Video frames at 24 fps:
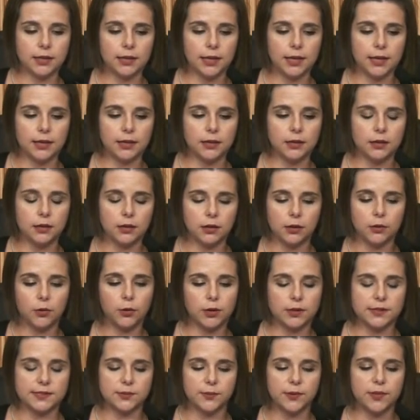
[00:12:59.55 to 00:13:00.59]
in
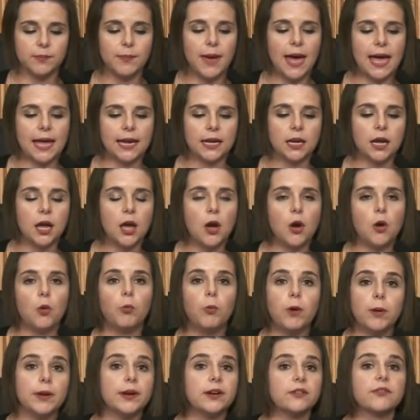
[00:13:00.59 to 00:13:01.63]
accordance with men,
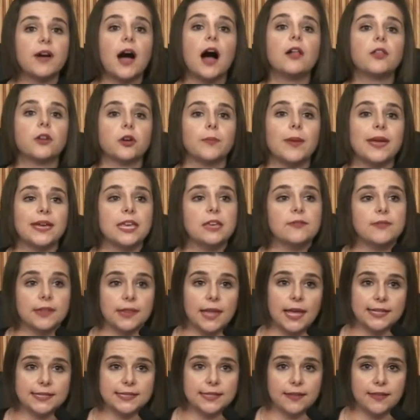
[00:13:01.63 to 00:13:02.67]
women of color make even
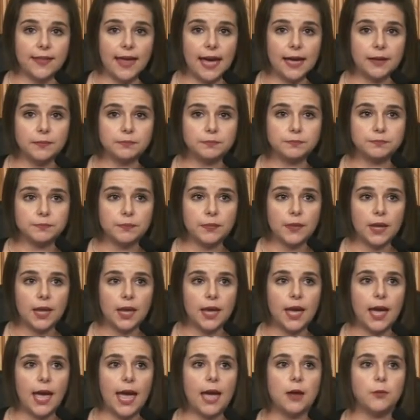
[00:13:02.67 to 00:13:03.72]
less than that.
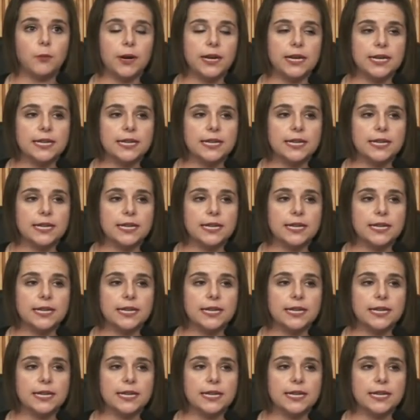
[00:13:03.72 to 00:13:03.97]
And we